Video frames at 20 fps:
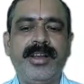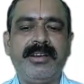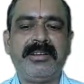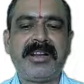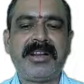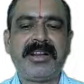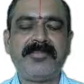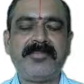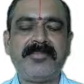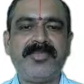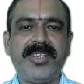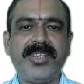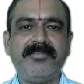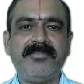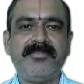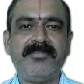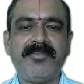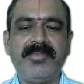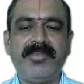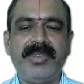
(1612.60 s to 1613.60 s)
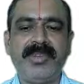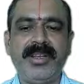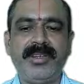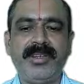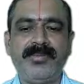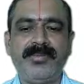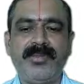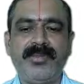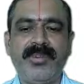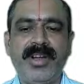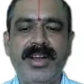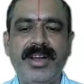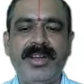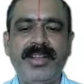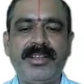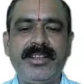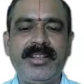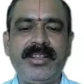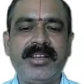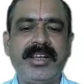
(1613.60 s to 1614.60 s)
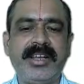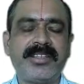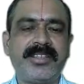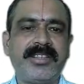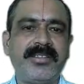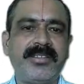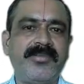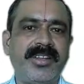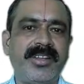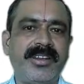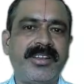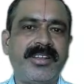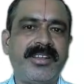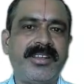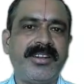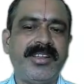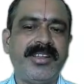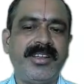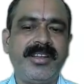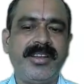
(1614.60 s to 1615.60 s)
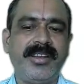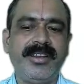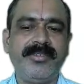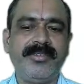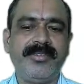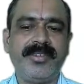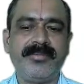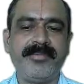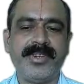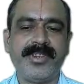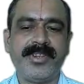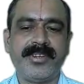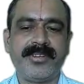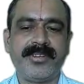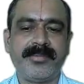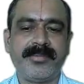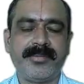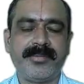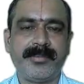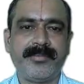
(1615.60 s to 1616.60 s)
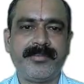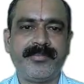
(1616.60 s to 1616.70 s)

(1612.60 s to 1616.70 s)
and trap them into providing the customer critical information.